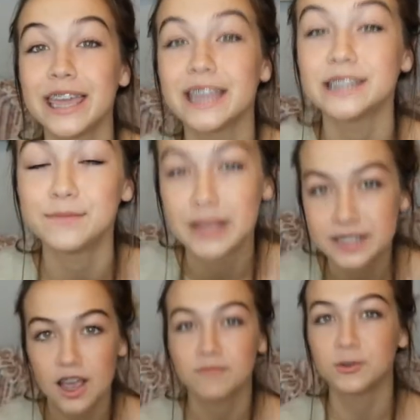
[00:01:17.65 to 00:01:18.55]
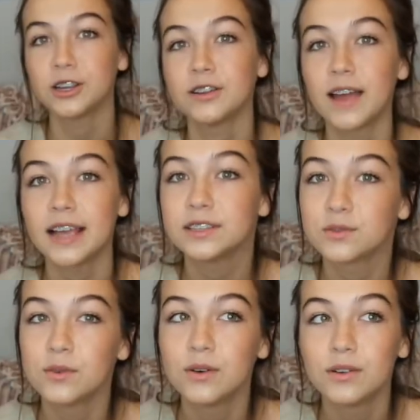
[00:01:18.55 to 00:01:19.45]
into my sophomore year of high
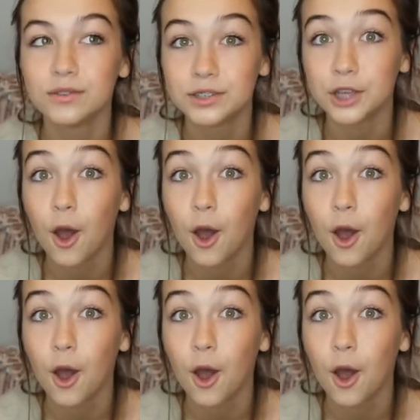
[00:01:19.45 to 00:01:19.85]
school